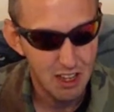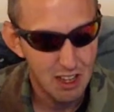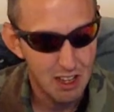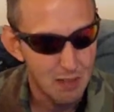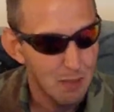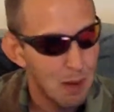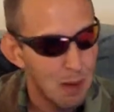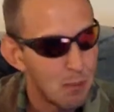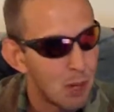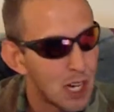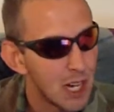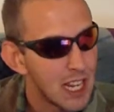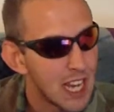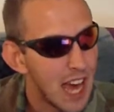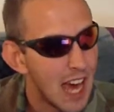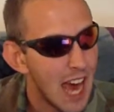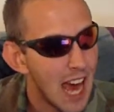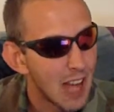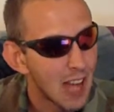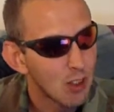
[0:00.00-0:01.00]
my
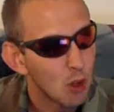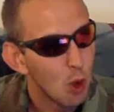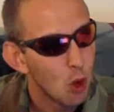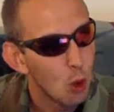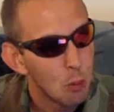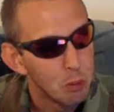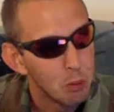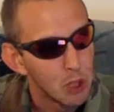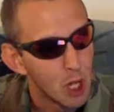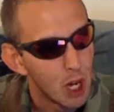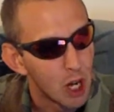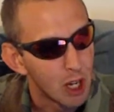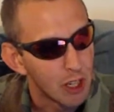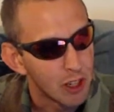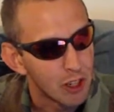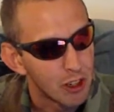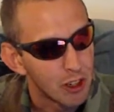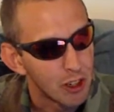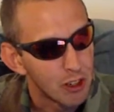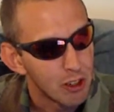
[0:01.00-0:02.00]
buddy Asshole
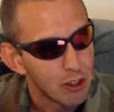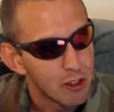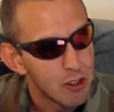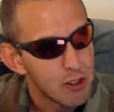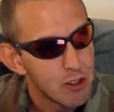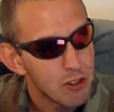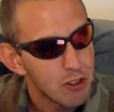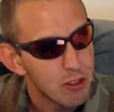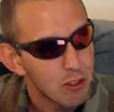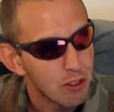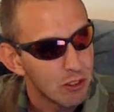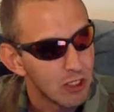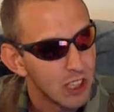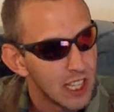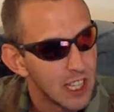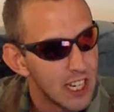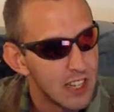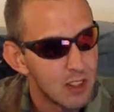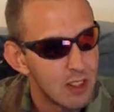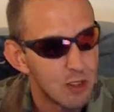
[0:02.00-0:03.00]
Blogger's
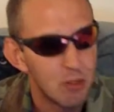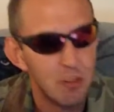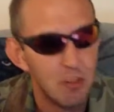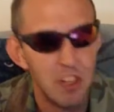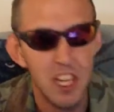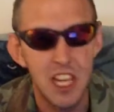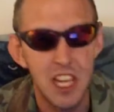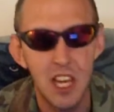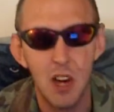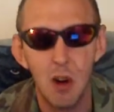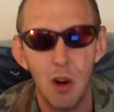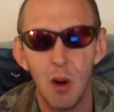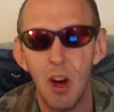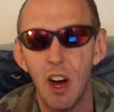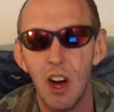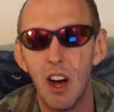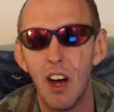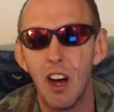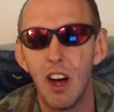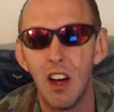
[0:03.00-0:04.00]
latest
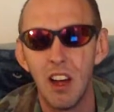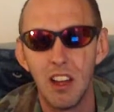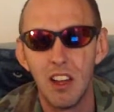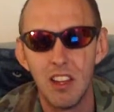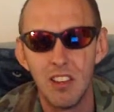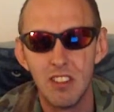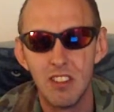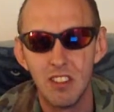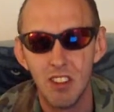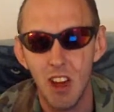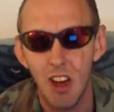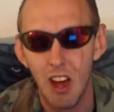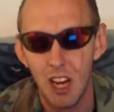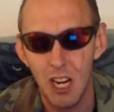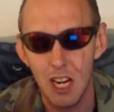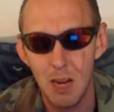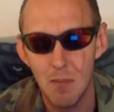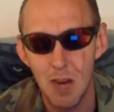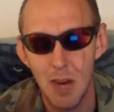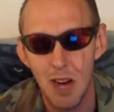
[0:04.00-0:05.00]
video. He's
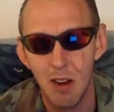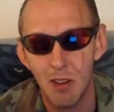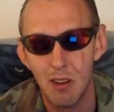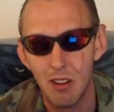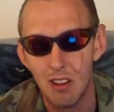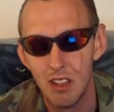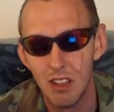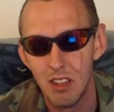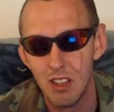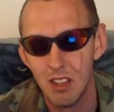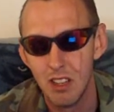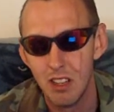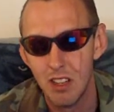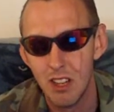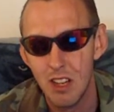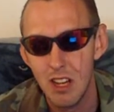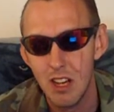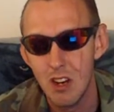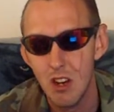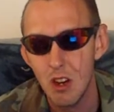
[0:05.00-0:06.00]
talking about
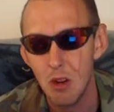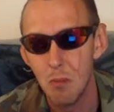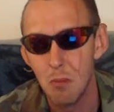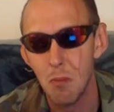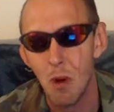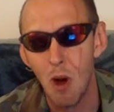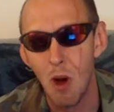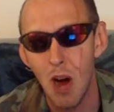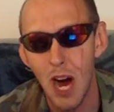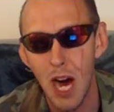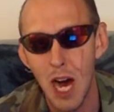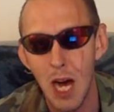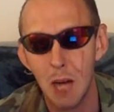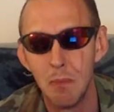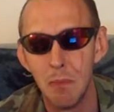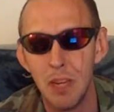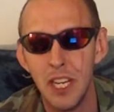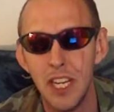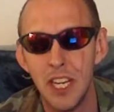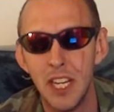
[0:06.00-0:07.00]

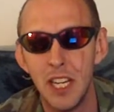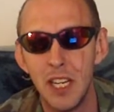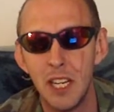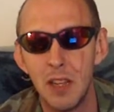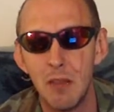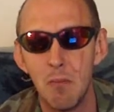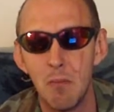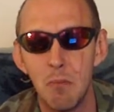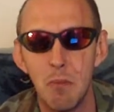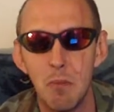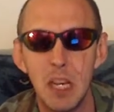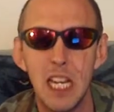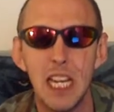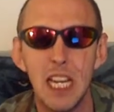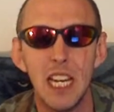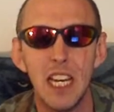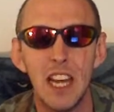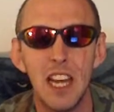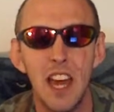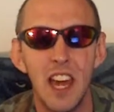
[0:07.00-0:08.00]
Muhammad
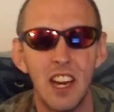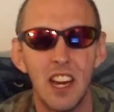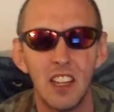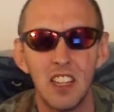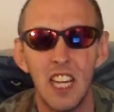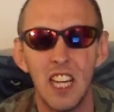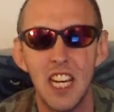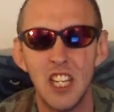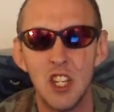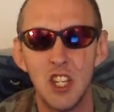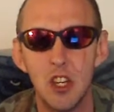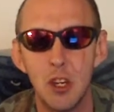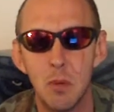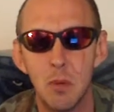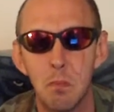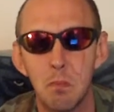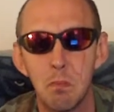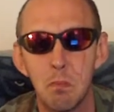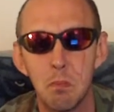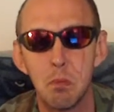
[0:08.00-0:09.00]
being an
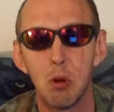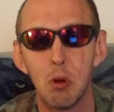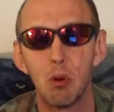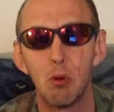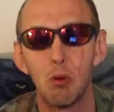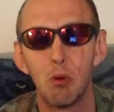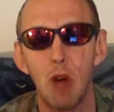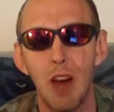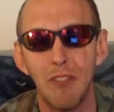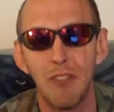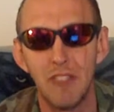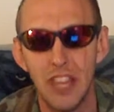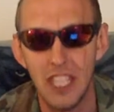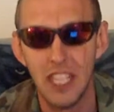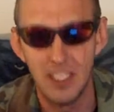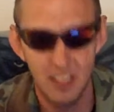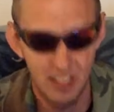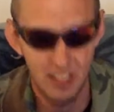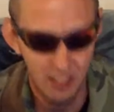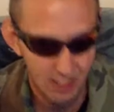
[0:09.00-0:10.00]
alleged
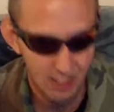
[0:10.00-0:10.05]
prophet.